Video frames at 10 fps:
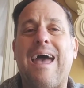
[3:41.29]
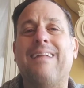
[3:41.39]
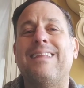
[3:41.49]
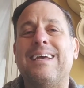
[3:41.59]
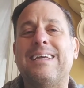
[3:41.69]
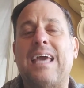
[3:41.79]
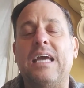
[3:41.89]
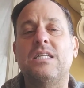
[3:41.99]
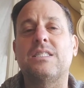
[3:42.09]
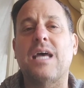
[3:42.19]
and the
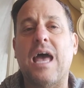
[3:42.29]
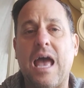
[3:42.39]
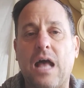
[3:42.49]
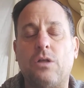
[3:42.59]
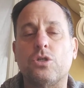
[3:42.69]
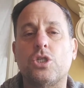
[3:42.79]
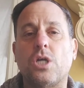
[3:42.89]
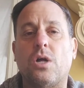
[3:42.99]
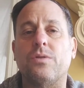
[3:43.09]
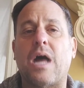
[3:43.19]
gates of hell
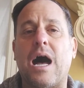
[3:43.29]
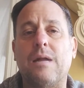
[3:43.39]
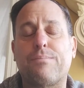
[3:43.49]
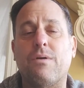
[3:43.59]
shall not